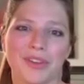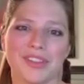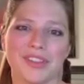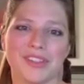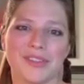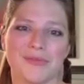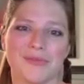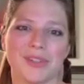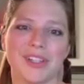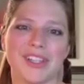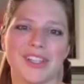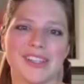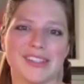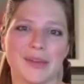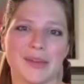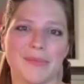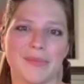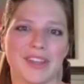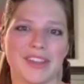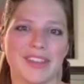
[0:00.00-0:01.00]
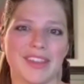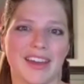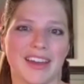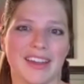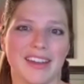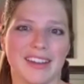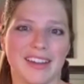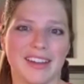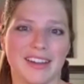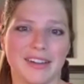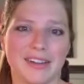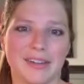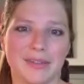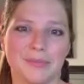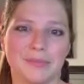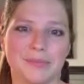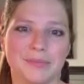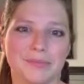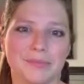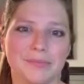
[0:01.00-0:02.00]
is really something that uh,
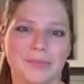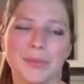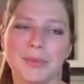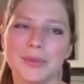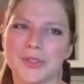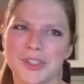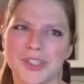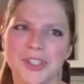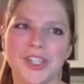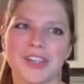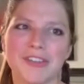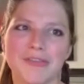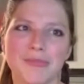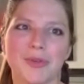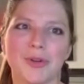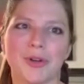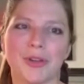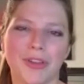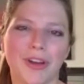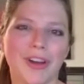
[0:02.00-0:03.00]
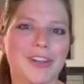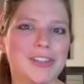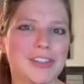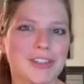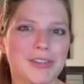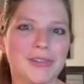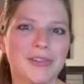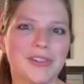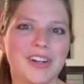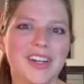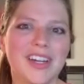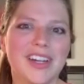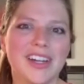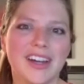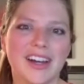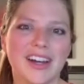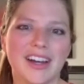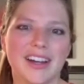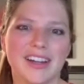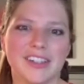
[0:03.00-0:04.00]
people should give more thought to
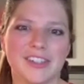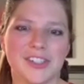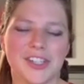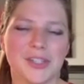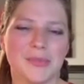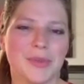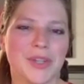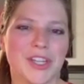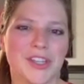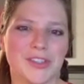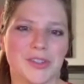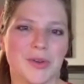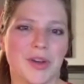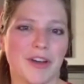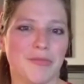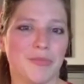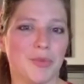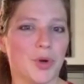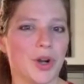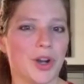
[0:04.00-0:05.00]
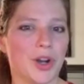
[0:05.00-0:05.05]
uh, just because you have more